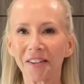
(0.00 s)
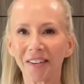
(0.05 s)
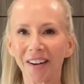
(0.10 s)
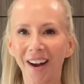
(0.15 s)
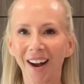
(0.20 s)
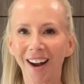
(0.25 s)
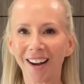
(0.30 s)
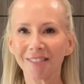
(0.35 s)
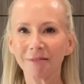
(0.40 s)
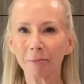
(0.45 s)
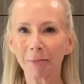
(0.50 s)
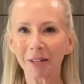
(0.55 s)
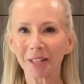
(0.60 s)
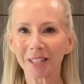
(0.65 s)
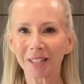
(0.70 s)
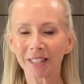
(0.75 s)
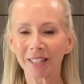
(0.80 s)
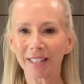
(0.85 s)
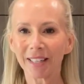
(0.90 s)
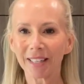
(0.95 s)
I've
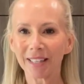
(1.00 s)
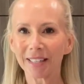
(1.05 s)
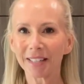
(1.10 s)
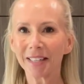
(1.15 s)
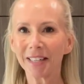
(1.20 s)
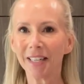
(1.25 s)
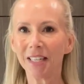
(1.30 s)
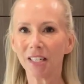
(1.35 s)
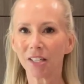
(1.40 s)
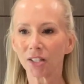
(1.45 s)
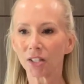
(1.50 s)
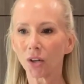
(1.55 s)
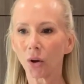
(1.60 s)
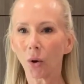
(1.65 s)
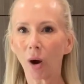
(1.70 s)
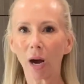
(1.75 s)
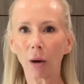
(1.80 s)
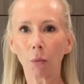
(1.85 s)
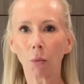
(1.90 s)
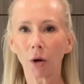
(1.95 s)
plugged it in. So
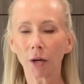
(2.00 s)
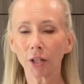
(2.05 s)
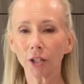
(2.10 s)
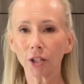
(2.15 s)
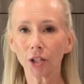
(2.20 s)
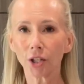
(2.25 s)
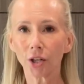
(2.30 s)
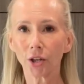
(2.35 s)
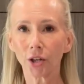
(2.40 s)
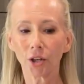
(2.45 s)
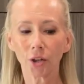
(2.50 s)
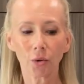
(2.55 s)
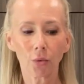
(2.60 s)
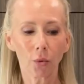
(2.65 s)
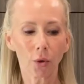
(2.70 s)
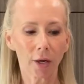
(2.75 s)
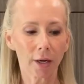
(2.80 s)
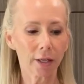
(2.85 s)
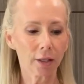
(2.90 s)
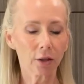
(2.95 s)
I want to show you
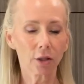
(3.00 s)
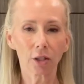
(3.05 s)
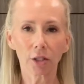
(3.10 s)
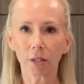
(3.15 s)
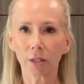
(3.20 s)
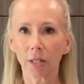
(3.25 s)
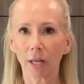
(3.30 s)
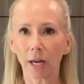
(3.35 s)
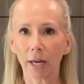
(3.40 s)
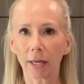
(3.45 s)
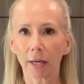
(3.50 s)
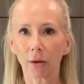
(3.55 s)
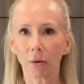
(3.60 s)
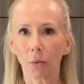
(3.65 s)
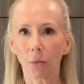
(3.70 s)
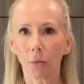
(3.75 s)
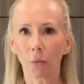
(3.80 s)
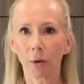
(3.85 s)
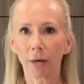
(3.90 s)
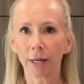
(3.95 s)
what it looks like
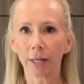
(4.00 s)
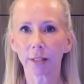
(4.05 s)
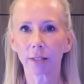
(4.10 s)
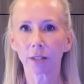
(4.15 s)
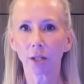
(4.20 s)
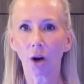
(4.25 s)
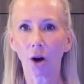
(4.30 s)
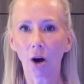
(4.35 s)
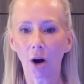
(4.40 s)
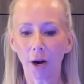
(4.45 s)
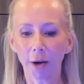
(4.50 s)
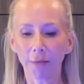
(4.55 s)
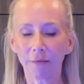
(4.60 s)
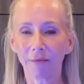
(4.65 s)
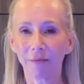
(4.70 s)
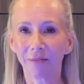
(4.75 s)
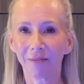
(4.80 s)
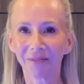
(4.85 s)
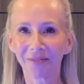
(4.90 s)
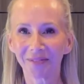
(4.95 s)
when it's on.
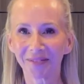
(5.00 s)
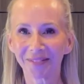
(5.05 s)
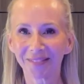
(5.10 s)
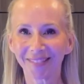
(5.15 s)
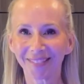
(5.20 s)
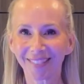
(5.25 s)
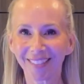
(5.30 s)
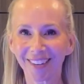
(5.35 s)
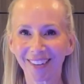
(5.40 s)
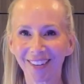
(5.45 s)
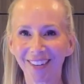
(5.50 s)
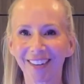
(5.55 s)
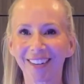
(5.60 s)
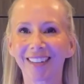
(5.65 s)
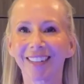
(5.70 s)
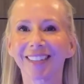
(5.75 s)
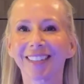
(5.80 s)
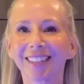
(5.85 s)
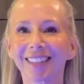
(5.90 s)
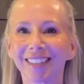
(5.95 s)
There it
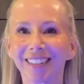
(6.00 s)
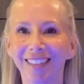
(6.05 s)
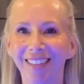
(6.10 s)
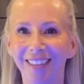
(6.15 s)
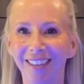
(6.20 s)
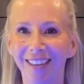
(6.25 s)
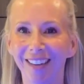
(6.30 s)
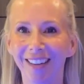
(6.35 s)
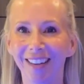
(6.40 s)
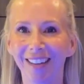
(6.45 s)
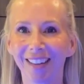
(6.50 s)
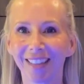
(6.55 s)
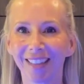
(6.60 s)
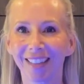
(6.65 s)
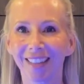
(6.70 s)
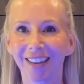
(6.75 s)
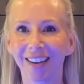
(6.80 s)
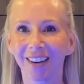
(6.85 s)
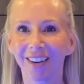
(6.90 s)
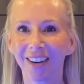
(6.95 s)
is.
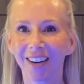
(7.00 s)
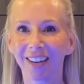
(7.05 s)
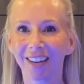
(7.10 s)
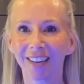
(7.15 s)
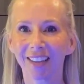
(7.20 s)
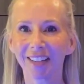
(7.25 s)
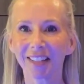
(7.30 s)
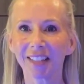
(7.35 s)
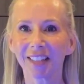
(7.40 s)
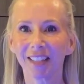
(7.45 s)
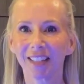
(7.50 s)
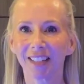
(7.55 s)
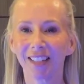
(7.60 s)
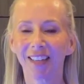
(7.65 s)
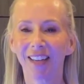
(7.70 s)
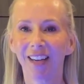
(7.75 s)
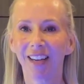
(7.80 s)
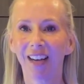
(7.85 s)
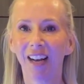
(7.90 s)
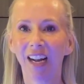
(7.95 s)
There it is.
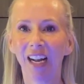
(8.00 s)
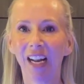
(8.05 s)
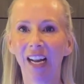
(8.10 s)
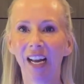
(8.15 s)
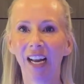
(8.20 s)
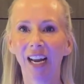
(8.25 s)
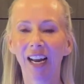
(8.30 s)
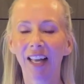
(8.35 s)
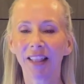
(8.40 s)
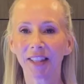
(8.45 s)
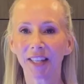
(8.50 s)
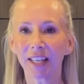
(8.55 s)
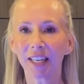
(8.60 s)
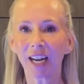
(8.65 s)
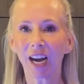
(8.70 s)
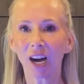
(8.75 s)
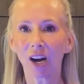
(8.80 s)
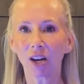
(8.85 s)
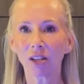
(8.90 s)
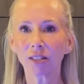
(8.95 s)
And then
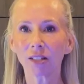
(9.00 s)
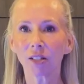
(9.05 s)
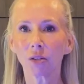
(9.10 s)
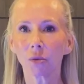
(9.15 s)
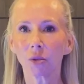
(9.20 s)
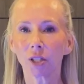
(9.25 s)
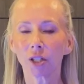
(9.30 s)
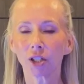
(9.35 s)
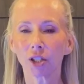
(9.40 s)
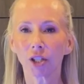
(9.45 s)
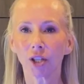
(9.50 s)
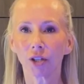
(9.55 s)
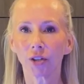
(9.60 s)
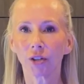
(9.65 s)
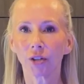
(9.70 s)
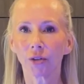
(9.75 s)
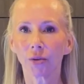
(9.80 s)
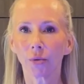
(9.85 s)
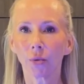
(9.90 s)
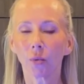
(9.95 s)
I also want to show
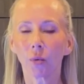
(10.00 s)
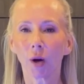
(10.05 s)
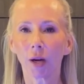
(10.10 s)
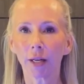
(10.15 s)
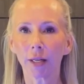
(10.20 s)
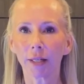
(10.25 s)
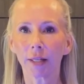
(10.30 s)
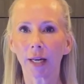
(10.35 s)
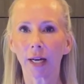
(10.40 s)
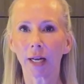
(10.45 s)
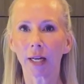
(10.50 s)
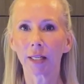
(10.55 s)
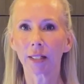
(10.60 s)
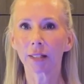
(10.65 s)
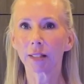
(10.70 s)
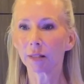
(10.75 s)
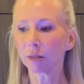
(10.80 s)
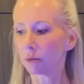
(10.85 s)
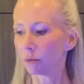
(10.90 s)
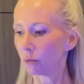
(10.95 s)
you what it
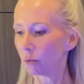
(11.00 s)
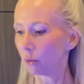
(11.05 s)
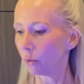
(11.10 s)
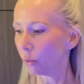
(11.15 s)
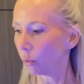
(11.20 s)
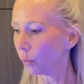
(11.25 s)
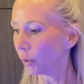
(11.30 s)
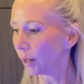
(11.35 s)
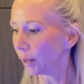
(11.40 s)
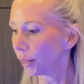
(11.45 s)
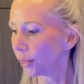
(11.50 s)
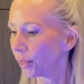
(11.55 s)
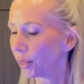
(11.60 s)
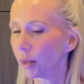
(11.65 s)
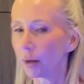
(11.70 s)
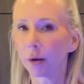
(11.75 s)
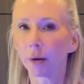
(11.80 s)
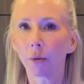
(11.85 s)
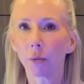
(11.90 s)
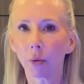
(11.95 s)
does with
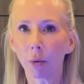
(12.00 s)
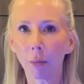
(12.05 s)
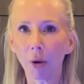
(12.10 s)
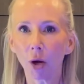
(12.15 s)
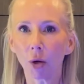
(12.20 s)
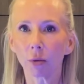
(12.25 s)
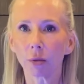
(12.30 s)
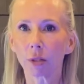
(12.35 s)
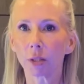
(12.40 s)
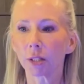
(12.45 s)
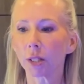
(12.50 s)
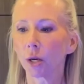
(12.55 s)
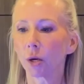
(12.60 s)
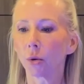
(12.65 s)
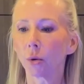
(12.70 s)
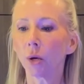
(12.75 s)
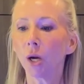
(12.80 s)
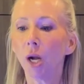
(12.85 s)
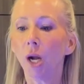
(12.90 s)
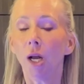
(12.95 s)
the remote.
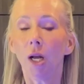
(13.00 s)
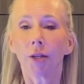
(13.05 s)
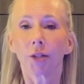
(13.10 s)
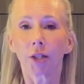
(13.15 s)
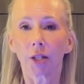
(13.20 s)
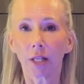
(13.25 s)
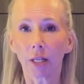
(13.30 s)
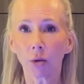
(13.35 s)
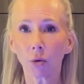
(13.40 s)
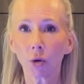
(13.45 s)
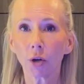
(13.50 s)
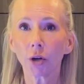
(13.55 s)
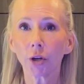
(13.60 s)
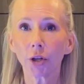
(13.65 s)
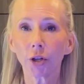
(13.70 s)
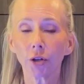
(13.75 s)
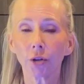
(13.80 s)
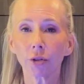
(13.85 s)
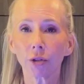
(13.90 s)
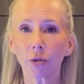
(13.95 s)
So in order to
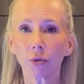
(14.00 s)
use the